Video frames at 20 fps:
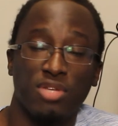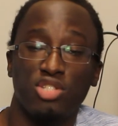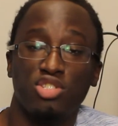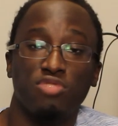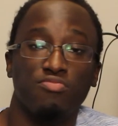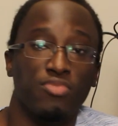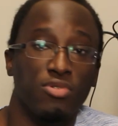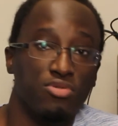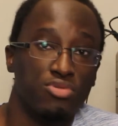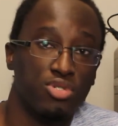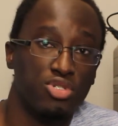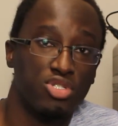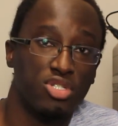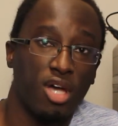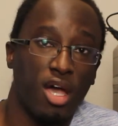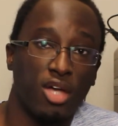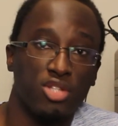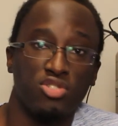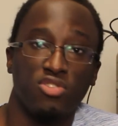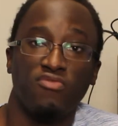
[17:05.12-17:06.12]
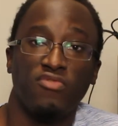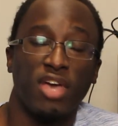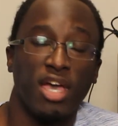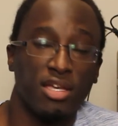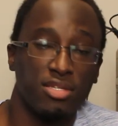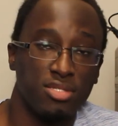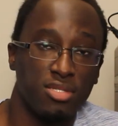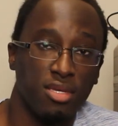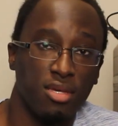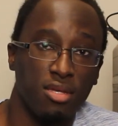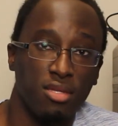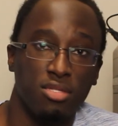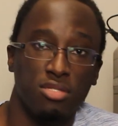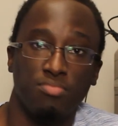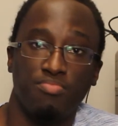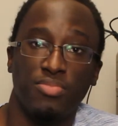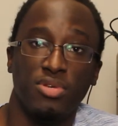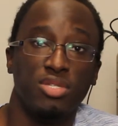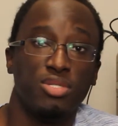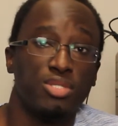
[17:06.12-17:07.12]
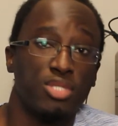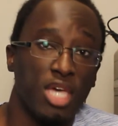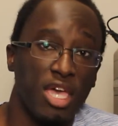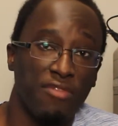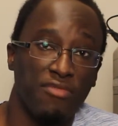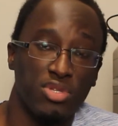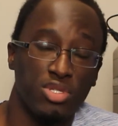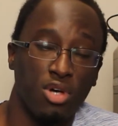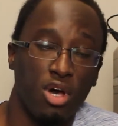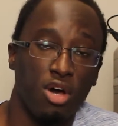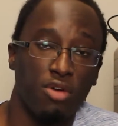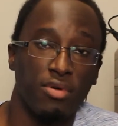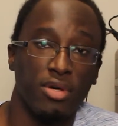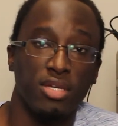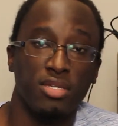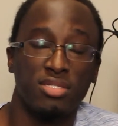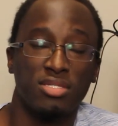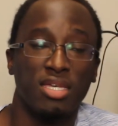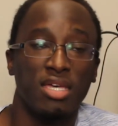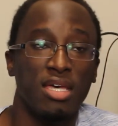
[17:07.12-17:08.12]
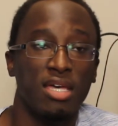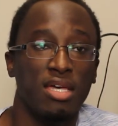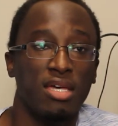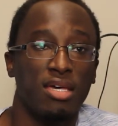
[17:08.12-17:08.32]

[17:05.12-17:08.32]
get your booster shots, your vaccines, be safe as always,